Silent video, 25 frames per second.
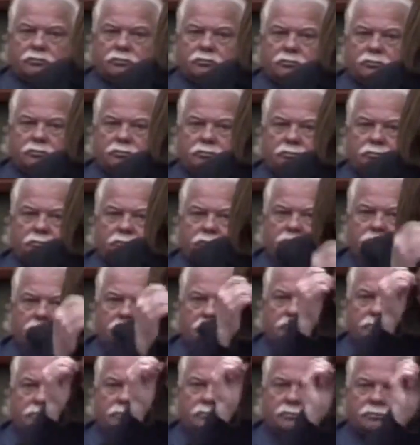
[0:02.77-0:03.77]

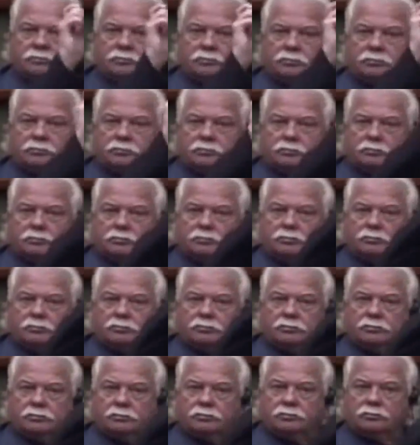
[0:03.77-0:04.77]

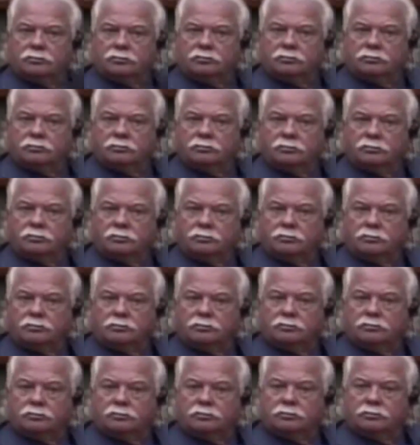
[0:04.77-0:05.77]

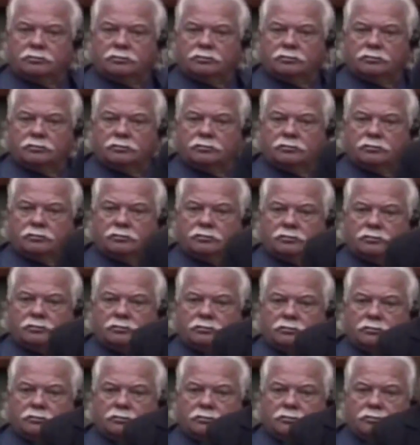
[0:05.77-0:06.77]

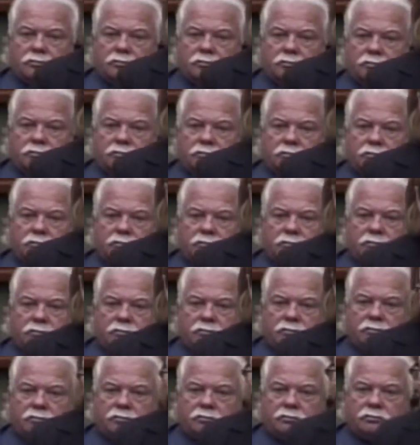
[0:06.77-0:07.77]

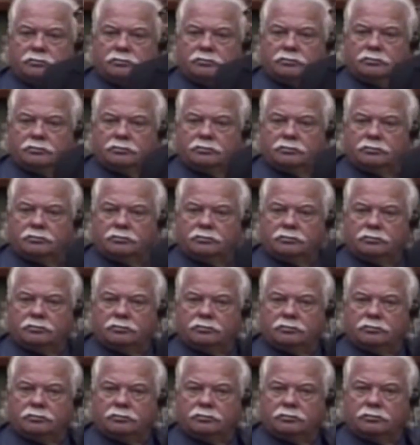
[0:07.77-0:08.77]

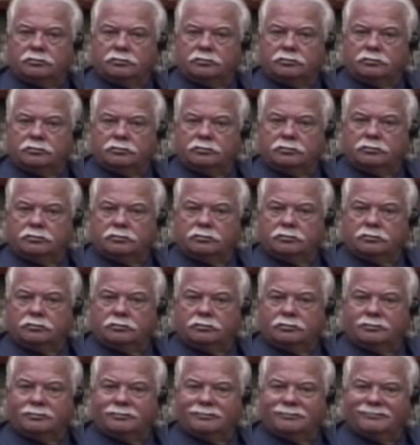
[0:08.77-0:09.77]

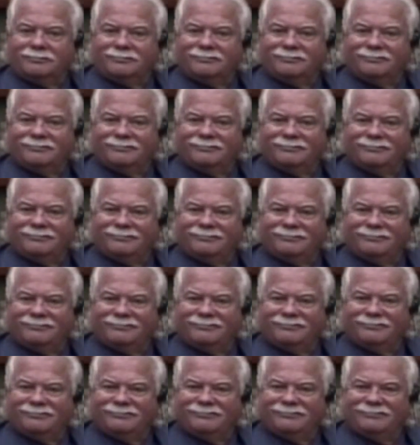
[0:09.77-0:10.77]
[no speech]